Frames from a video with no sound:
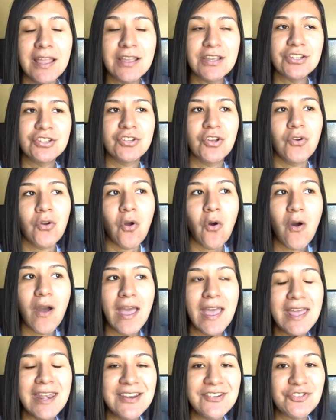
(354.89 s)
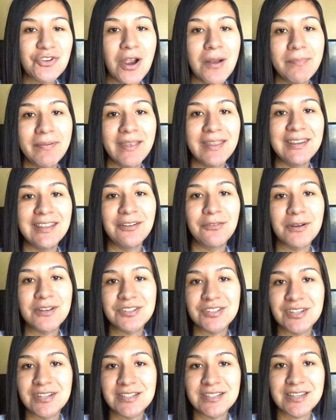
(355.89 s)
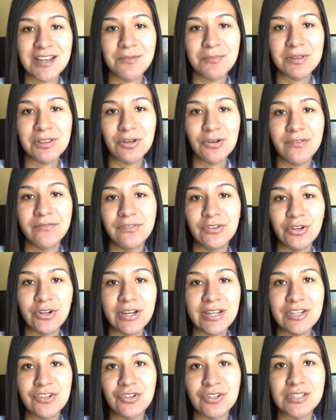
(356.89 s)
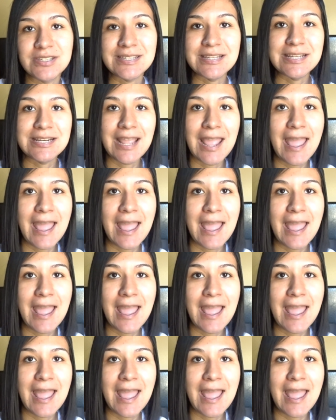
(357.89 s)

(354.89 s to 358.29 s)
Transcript: so go ahead and drop any questions down below if you're interested.